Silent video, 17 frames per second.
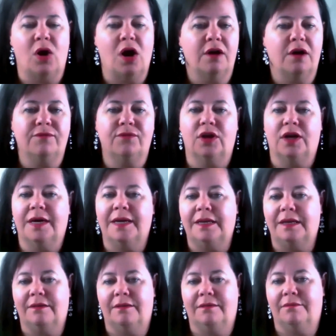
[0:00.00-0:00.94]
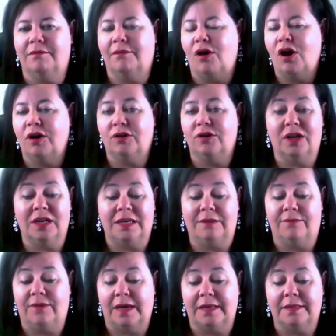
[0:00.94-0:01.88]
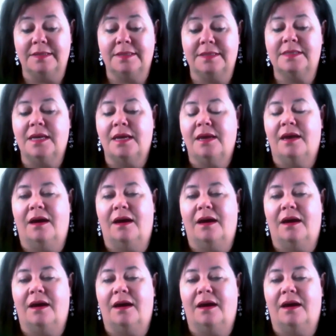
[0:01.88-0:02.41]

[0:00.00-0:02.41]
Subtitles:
offline, online events.